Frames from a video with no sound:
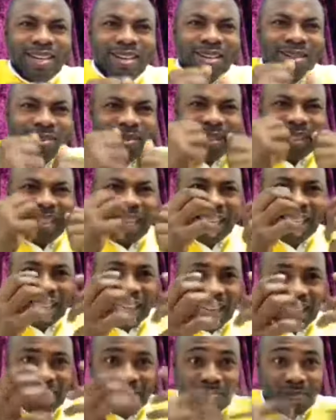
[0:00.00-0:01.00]
who says
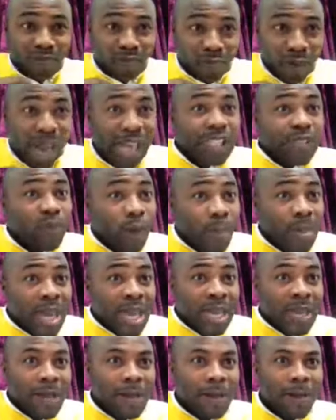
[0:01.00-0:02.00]
that, As for
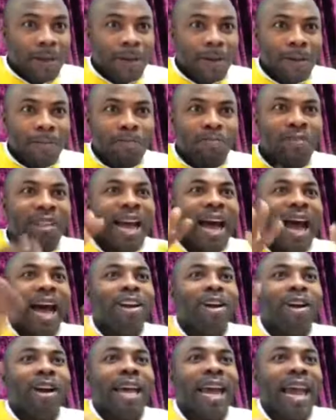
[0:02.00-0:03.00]
me, I
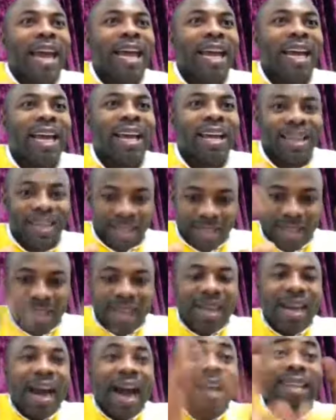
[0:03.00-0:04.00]
don't care.
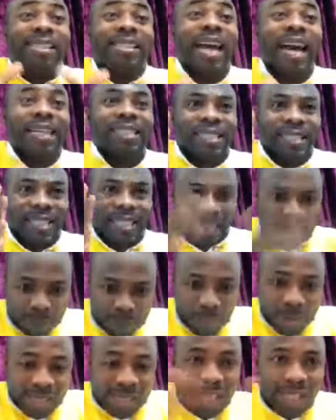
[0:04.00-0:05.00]
I stand in the
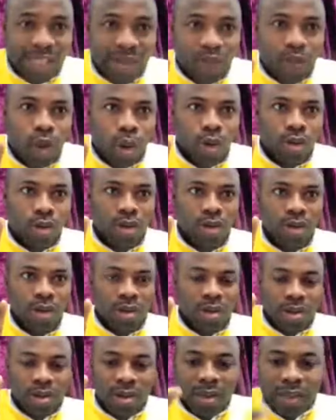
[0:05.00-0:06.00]
presence of God.
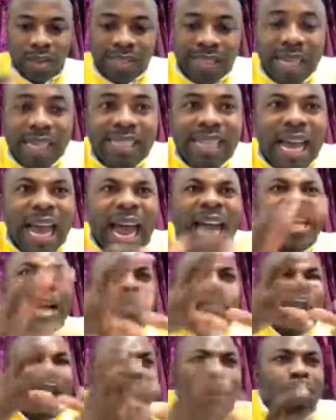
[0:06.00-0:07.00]
He says that I
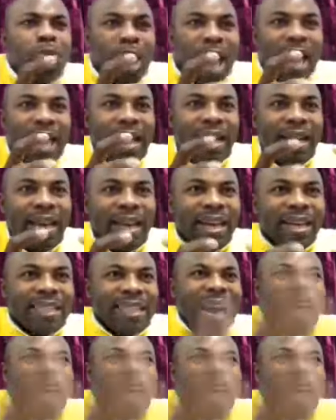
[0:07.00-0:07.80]
am Gabriel. That